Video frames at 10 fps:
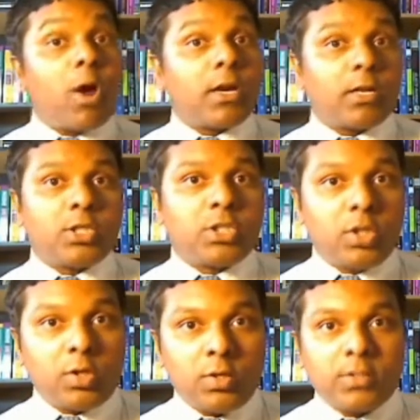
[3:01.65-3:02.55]
watery
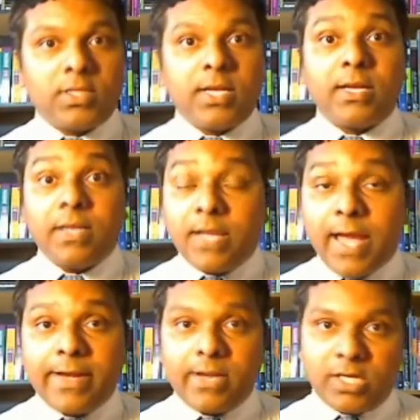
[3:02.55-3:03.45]
stools and
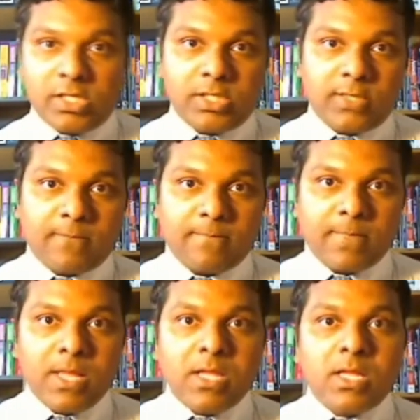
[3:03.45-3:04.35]
dehydration.
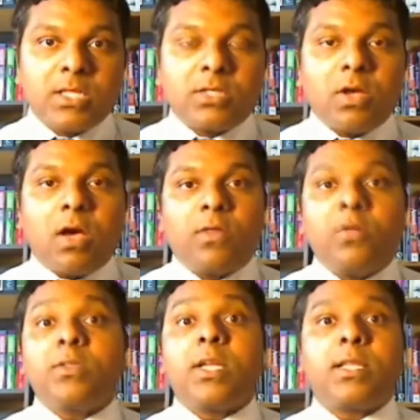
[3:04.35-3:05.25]
So
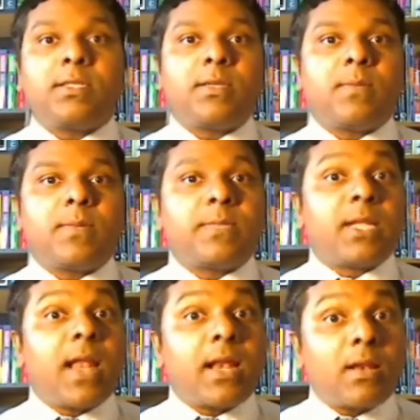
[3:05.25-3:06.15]
those are the symptoms
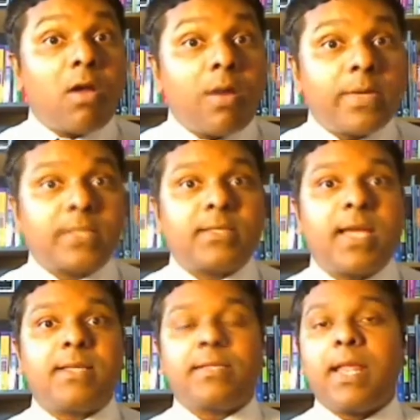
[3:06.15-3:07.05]
and autonomic
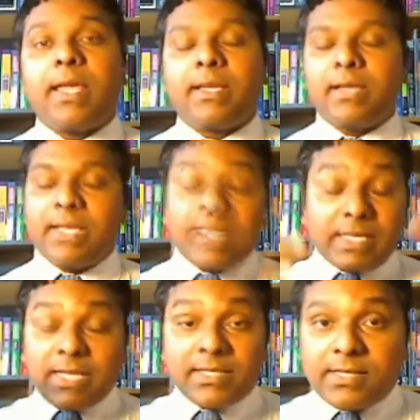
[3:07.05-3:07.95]
signs like uh,
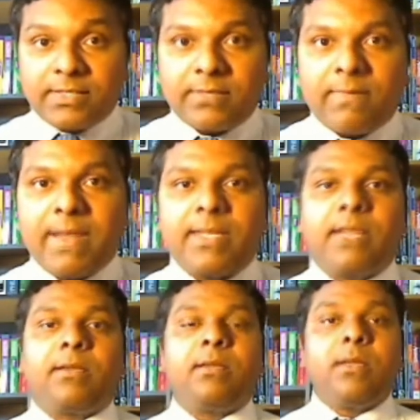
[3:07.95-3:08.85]
increased
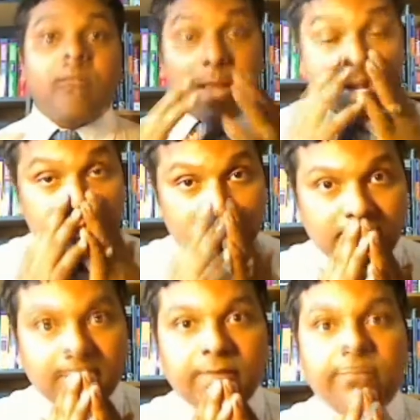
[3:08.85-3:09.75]
sweating,
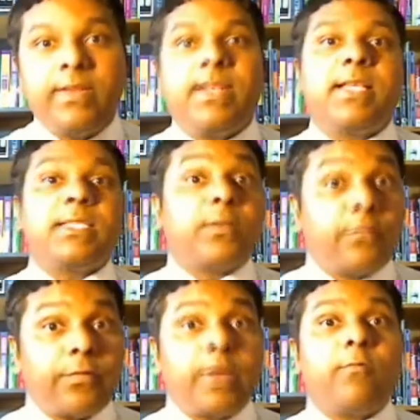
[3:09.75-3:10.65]
nasal stuffiness,
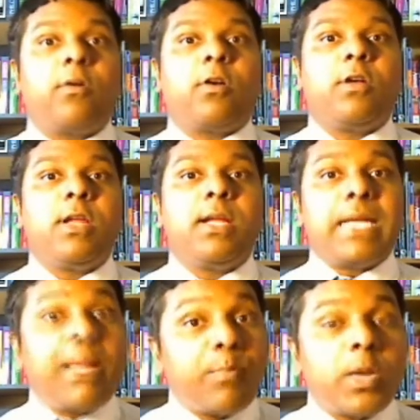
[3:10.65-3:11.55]
fever,
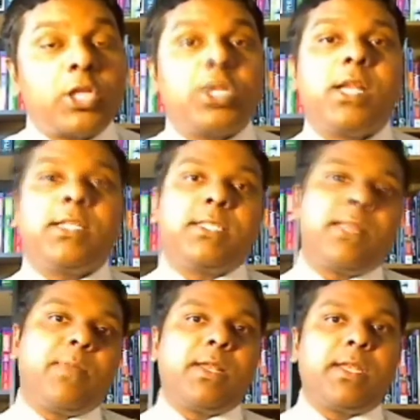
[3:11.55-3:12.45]
temperature
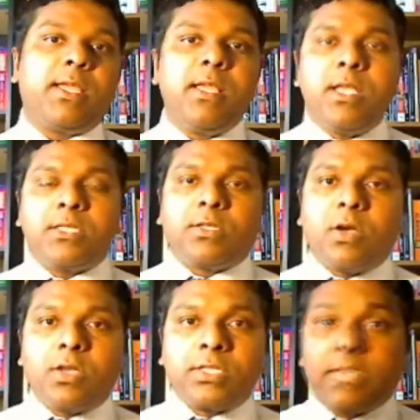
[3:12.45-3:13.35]
instability.
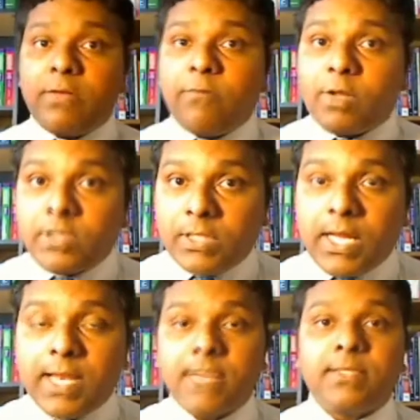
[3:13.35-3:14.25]
So see for
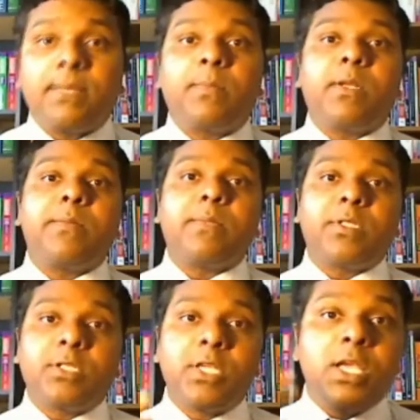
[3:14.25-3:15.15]
CNS
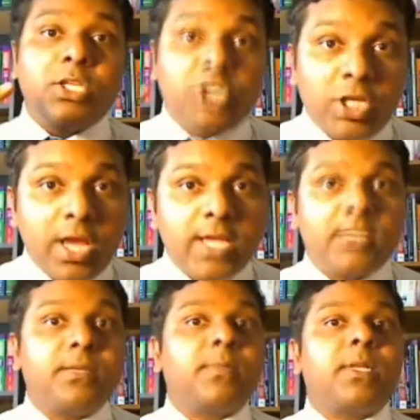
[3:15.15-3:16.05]
symptoms, GI
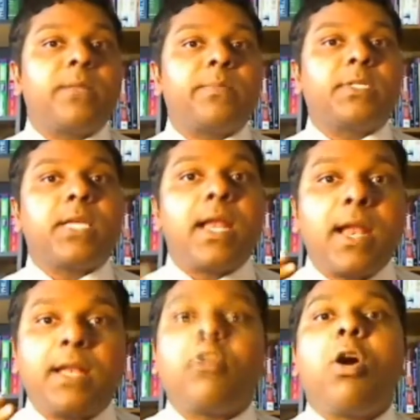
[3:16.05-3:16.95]
symptoms
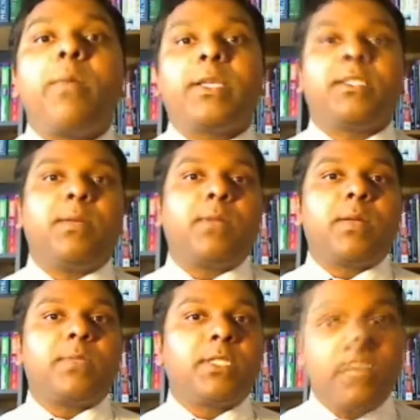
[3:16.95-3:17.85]
and autonomic
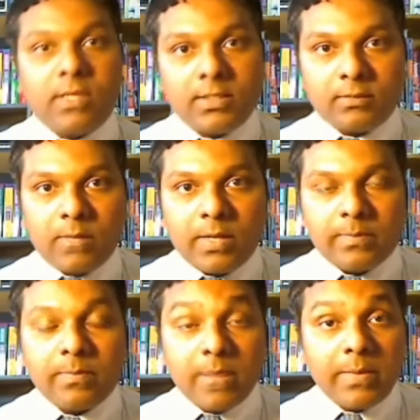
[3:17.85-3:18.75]
symptoms in these ba
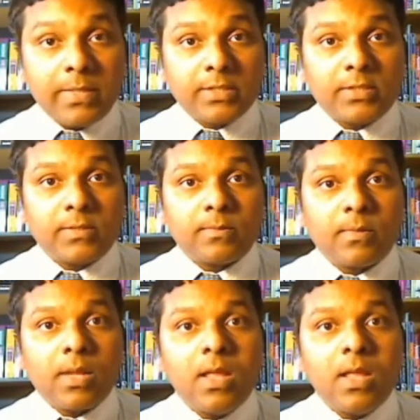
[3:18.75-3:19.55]
babies.